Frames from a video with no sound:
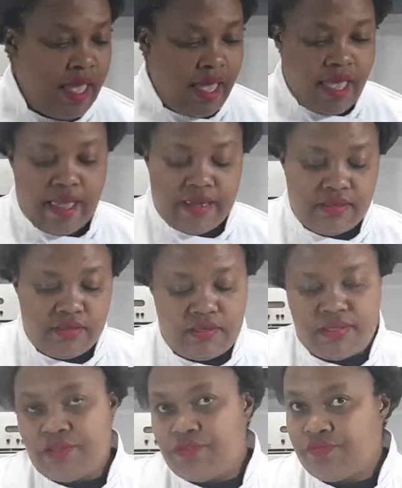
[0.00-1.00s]
and
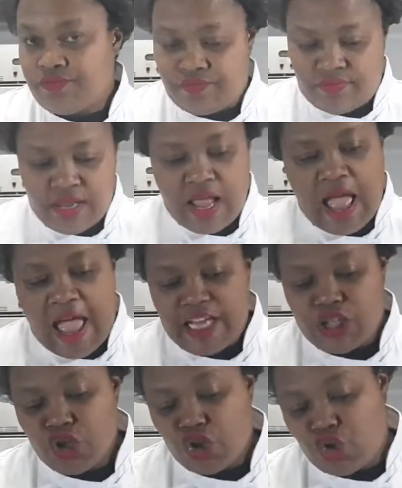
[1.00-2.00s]

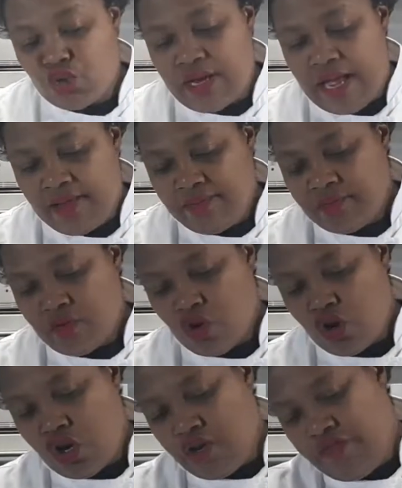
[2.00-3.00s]
icing sugar,
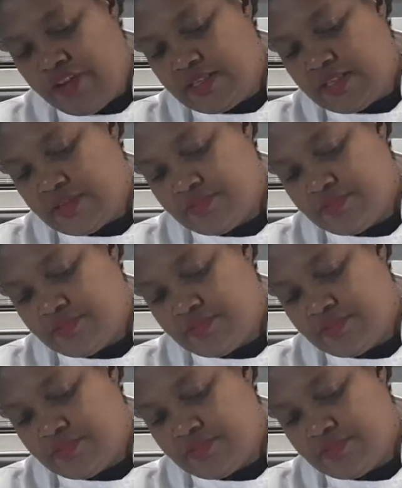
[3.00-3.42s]
all of it.